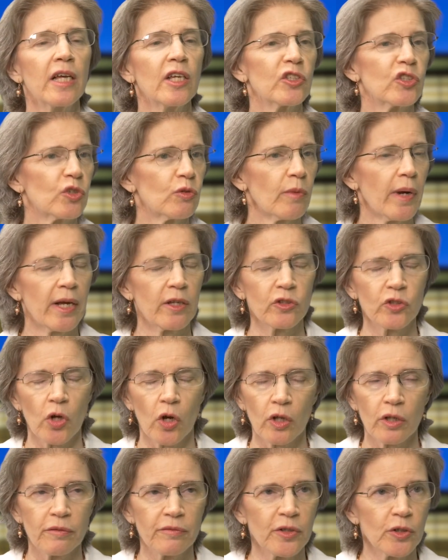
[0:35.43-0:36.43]
surrounds
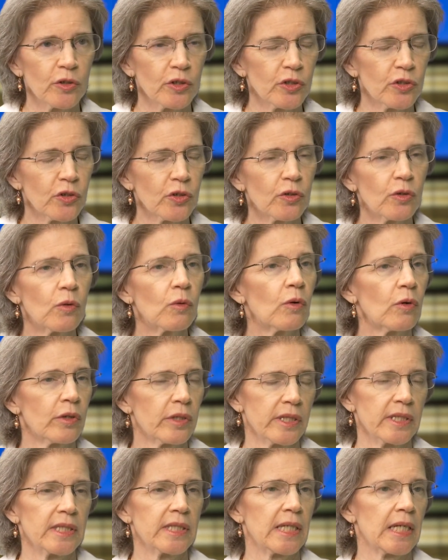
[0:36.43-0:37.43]
all of your internal
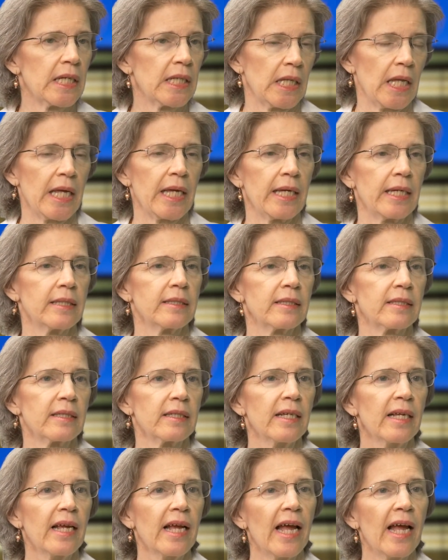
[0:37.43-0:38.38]
organs and glands.